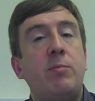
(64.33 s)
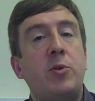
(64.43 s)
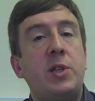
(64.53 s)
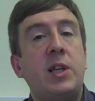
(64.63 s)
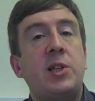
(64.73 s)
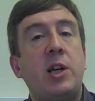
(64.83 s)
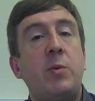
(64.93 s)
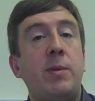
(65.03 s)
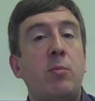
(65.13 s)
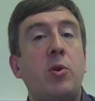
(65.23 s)
in more detail
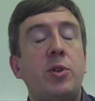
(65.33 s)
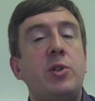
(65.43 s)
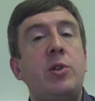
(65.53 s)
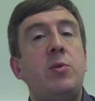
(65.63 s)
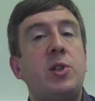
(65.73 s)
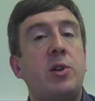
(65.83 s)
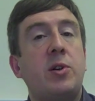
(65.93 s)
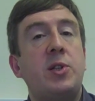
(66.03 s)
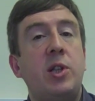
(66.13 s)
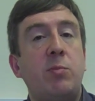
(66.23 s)
with more than two
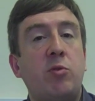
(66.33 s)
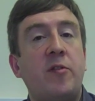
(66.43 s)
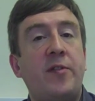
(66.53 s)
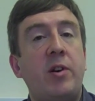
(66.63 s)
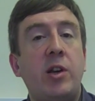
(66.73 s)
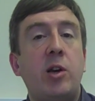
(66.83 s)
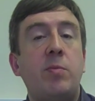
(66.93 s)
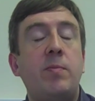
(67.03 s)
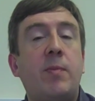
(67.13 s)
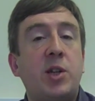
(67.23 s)
stocks in the portfolio,
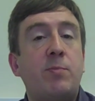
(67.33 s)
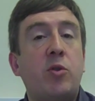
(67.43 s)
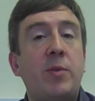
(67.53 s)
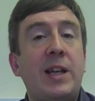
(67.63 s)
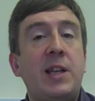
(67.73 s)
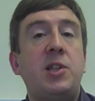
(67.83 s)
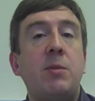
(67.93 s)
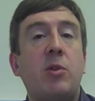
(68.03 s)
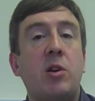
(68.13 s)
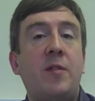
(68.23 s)
a much more
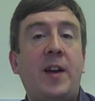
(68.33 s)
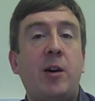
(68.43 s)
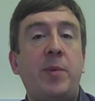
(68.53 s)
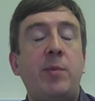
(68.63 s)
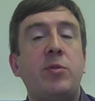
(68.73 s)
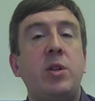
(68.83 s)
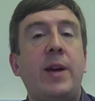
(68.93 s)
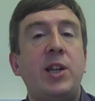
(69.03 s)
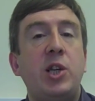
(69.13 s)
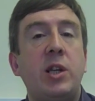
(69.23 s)
realistic model of how people do
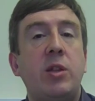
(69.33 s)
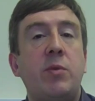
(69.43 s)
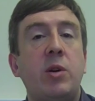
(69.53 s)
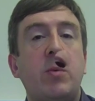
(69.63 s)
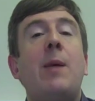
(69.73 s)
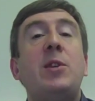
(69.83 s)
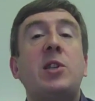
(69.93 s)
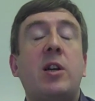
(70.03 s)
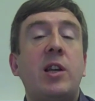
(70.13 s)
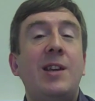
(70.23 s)
hedging in the real world. And we
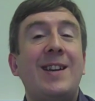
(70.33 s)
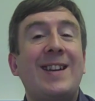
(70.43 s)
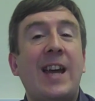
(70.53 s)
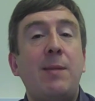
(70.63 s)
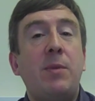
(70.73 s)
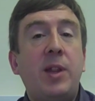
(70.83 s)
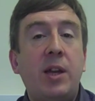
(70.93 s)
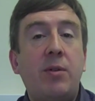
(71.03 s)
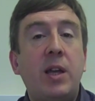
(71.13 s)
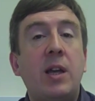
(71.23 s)
start looking at game
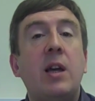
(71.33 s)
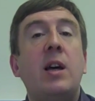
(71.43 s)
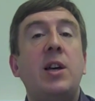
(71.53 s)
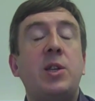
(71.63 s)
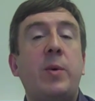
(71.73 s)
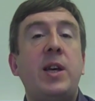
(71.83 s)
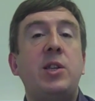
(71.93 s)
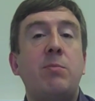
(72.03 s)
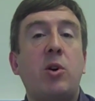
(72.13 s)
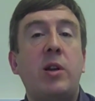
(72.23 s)
theory as a way
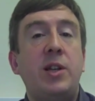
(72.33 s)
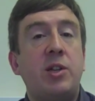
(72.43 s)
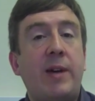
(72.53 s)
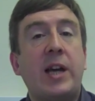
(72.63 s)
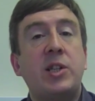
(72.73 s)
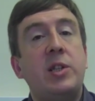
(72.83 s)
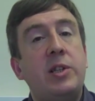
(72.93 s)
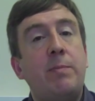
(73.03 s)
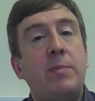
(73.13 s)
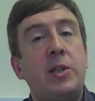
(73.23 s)
to model
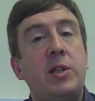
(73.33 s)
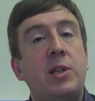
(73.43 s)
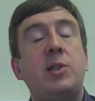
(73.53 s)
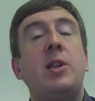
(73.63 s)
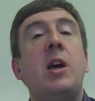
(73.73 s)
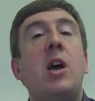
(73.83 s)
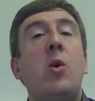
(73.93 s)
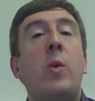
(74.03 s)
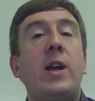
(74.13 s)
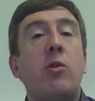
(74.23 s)
interactions in business
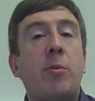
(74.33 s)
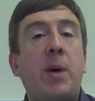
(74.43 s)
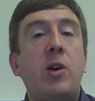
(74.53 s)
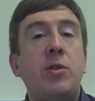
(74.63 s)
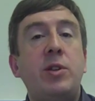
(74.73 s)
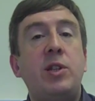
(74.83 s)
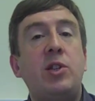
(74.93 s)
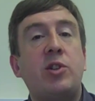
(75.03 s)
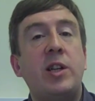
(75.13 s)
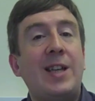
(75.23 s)
where your opponent
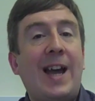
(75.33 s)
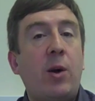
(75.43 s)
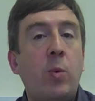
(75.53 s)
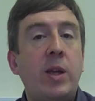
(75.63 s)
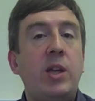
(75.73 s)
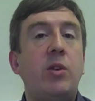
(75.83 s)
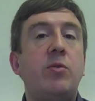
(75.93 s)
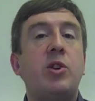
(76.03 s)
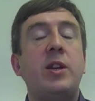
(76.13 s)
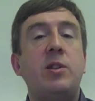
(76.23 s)
is trying to outwit you,
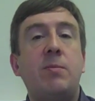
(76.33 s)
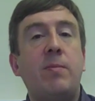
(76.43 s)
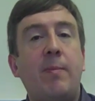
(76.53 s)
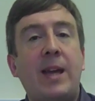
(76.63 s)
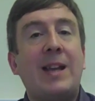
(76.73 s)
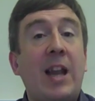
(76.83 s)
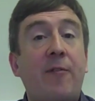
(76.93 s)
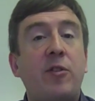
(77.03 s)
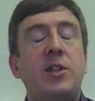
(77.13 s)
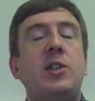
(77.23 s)
trying to make
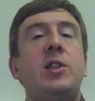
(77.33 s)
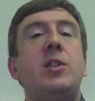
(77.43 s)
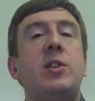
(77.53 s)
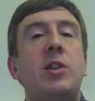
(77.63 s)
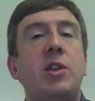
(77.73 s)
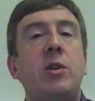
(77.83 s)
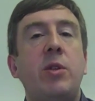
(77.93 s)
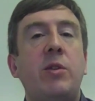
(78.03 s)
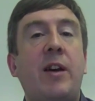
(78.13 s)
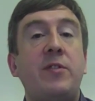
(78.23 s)
cleverer decisions than you,
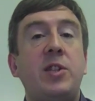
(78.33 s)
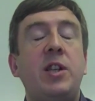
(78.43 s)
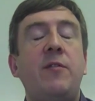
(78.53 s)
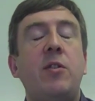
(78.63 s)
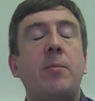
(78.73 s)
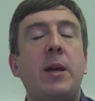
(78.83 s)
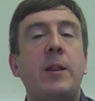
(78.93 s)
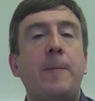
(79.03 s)
and you have to see if you can beat